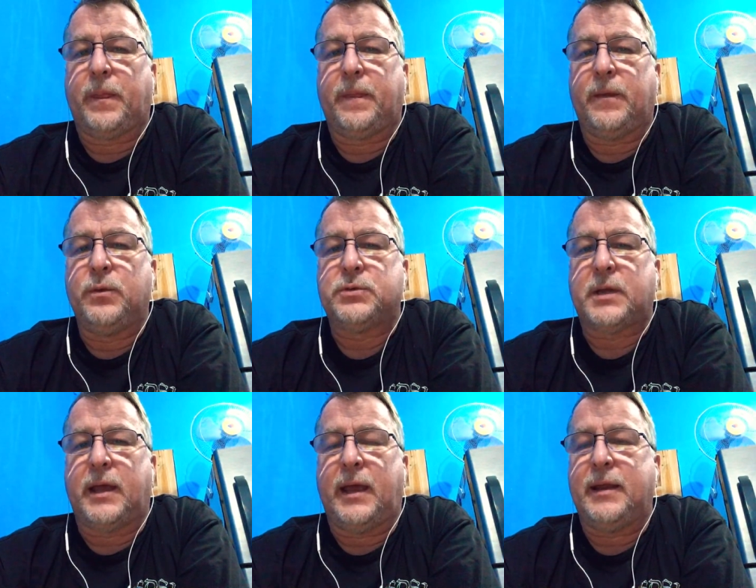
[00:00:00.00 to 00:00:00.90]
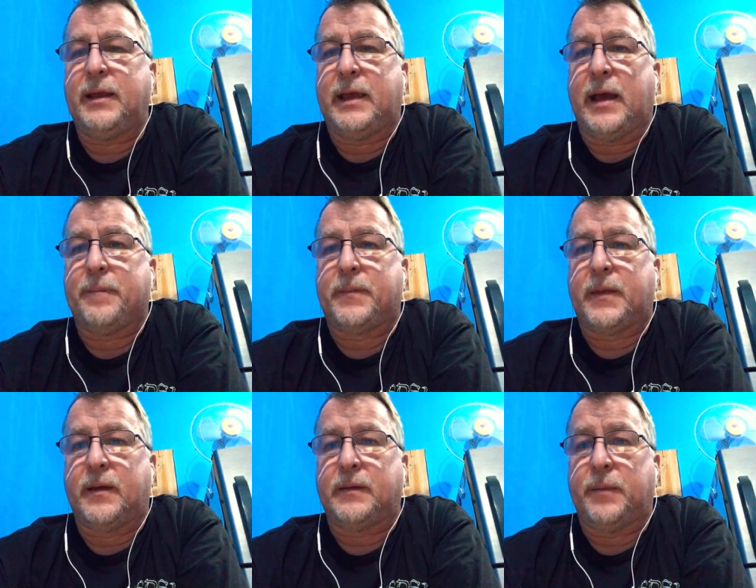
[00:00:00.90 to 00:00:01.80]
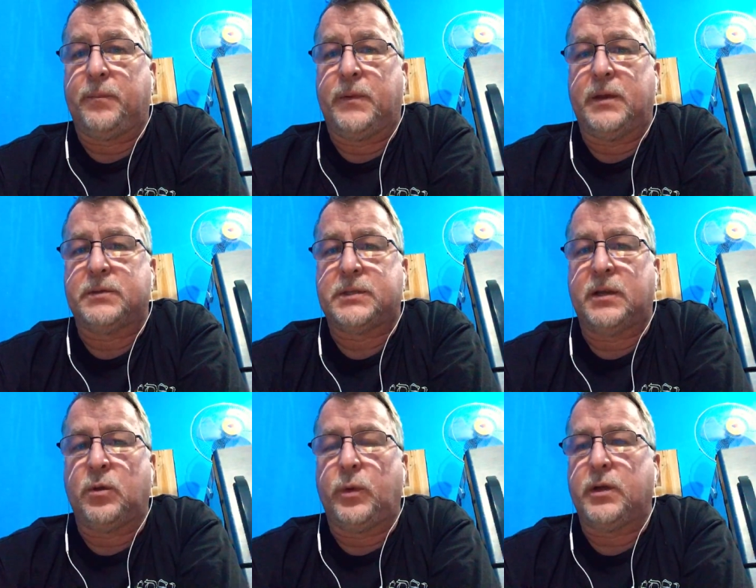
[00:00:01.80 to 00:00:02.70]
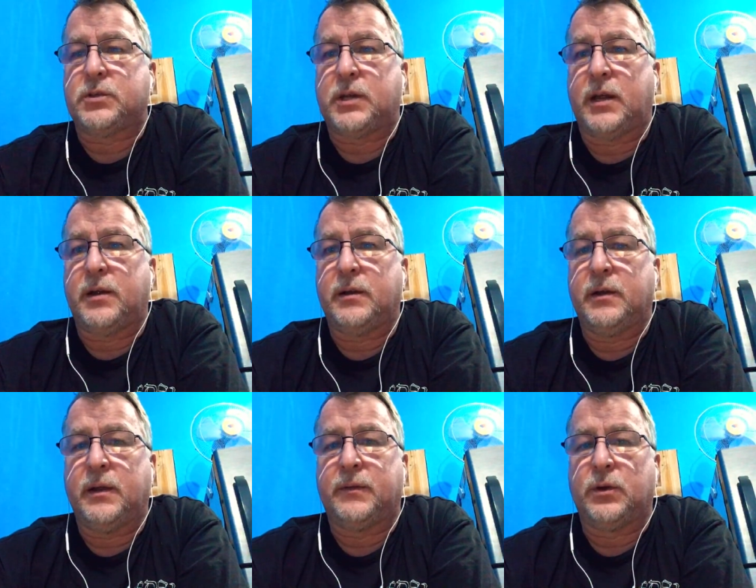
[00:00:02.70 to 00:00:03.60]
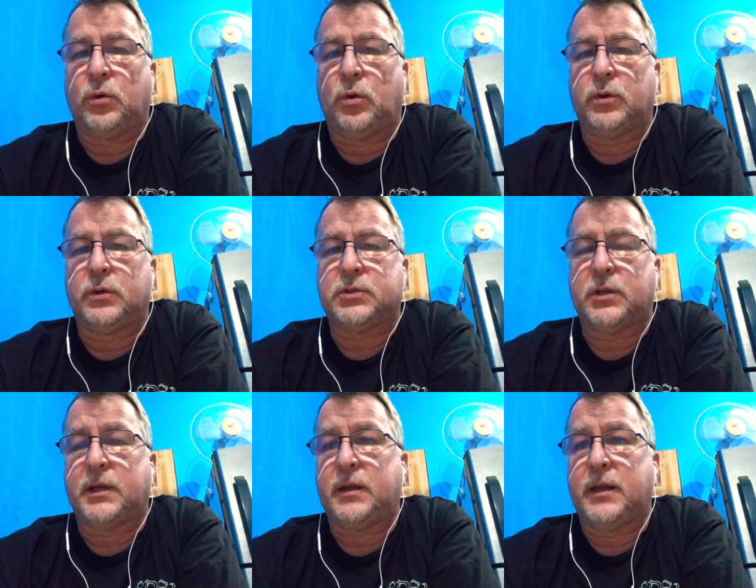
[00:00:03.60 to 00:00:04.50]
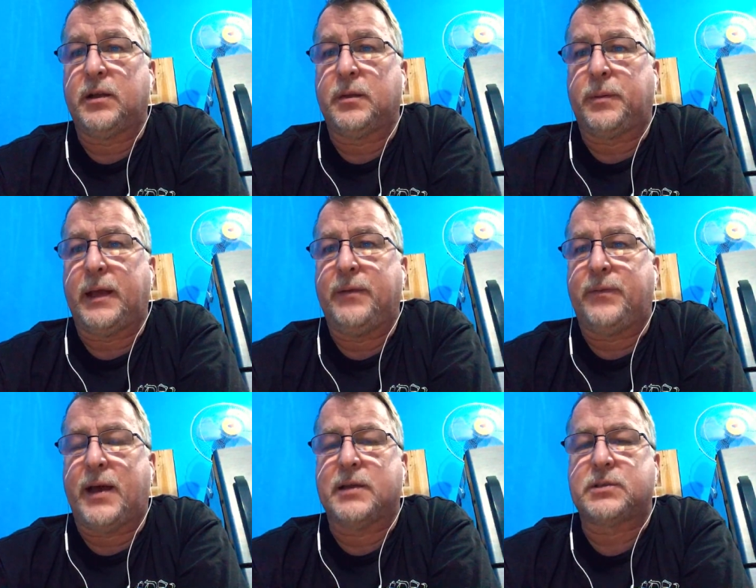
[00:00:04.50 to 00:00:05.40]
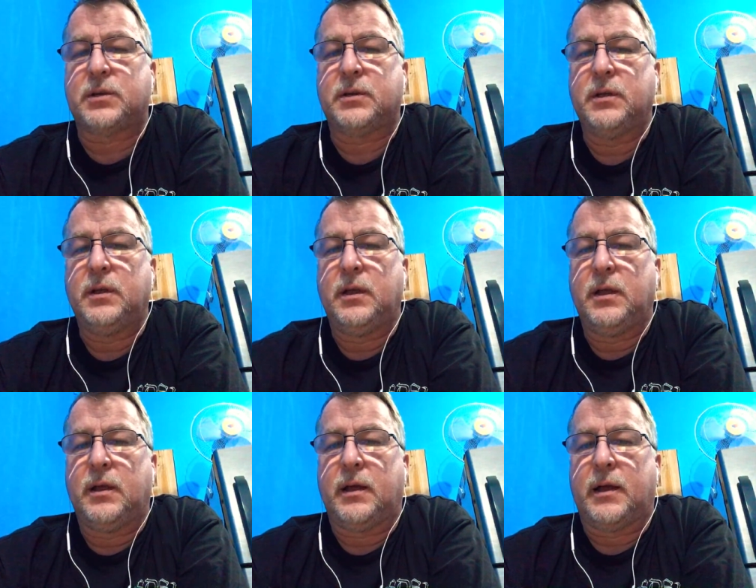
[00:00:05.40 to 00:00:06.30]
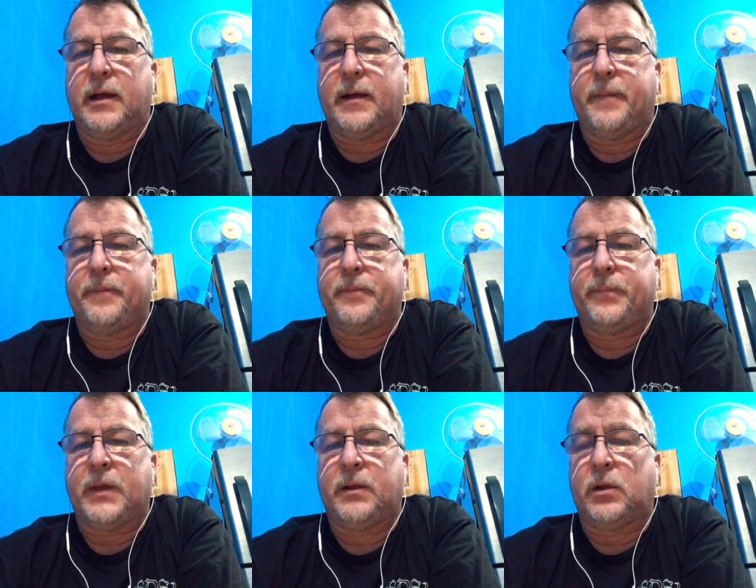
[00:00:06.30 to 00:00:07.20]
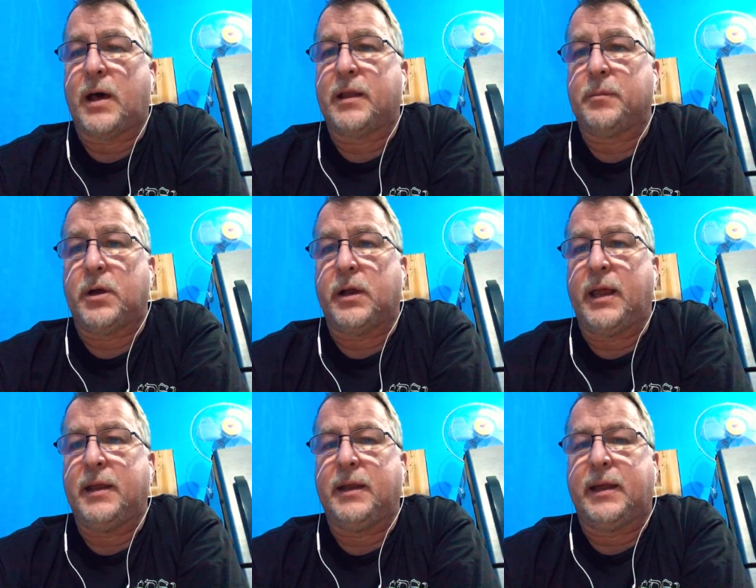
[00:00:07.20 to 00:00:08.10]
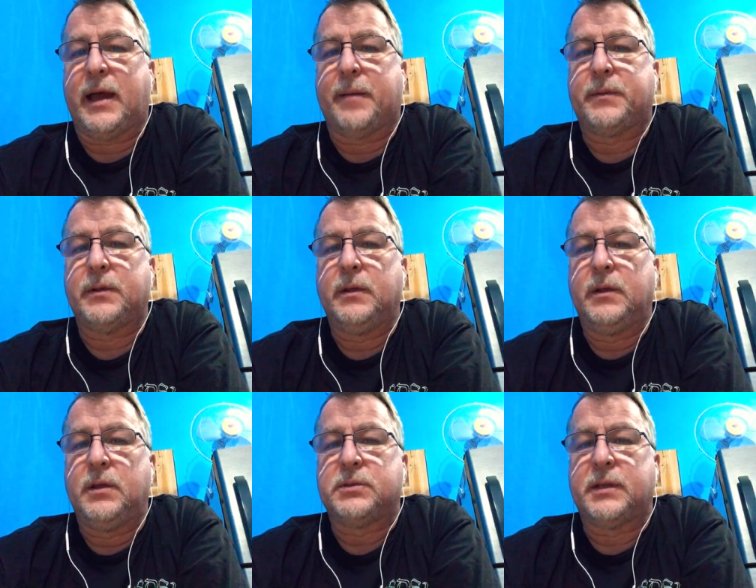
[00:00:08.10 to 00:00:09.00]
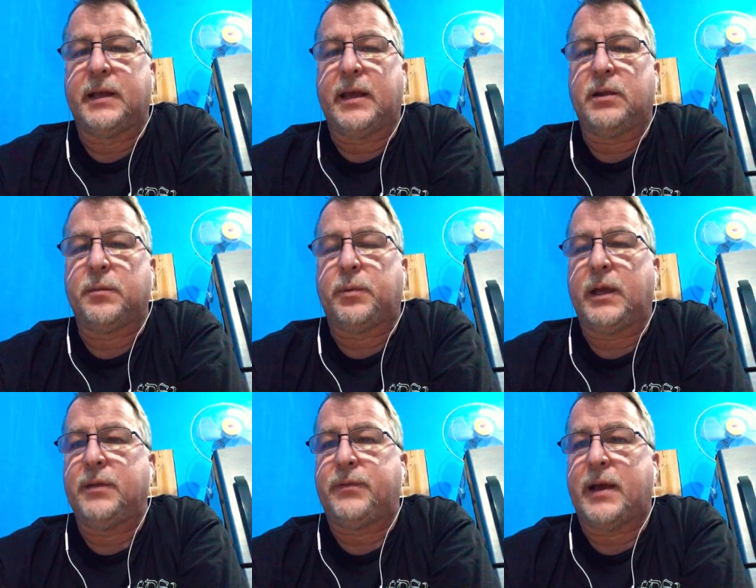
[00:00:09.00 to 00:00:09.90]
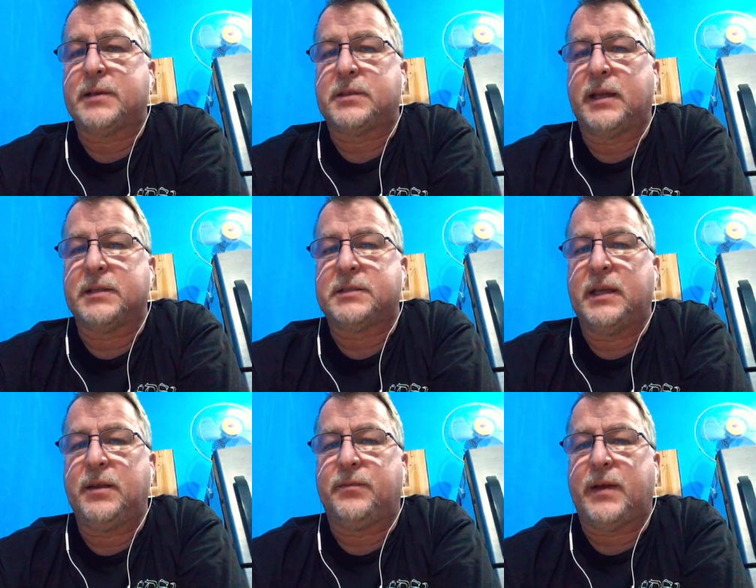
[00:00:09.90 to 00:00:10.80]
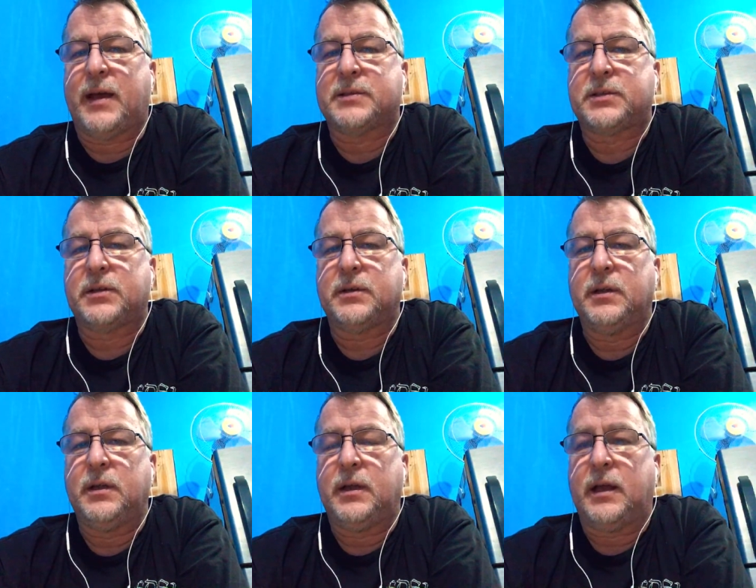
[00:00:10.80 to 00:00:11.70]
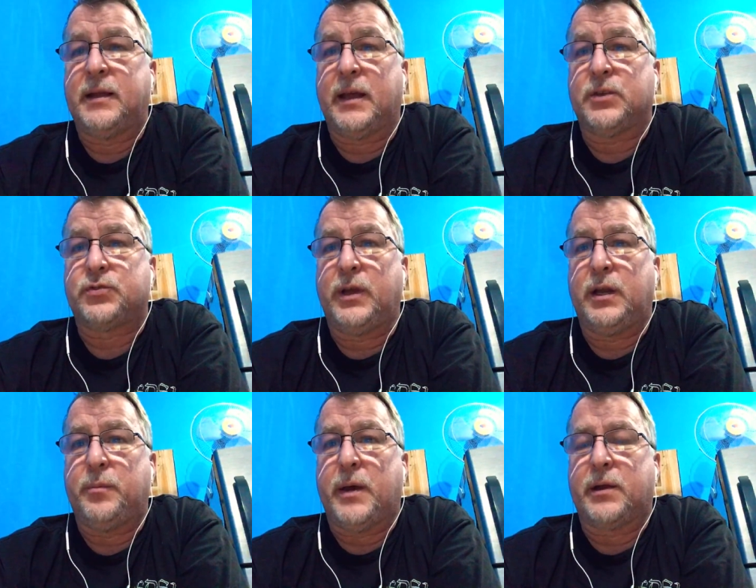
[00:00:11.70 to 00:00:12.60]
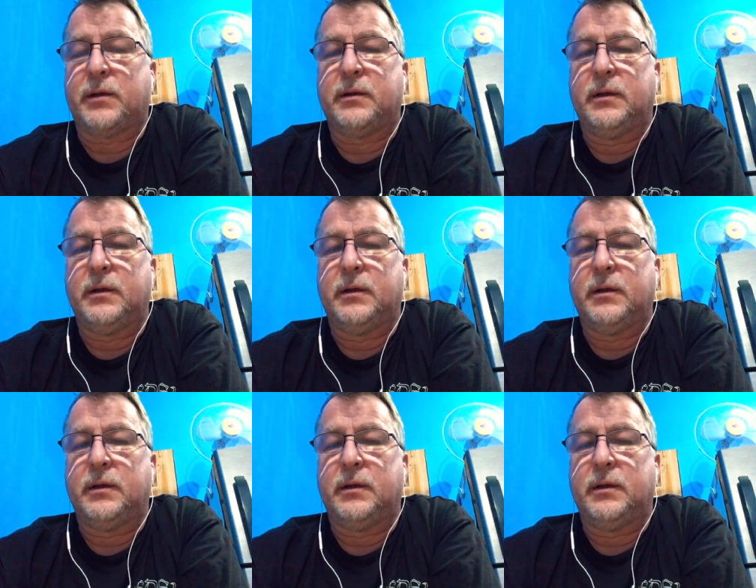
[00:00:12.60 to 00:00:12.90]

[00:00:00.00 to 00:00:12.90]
use the handicap thing. They sit in a wheelchair if they're older so they can get on the plane faster. And a lot of them aren't handicapped. So they get on the plane faster, they get seated faster, and they get treated better,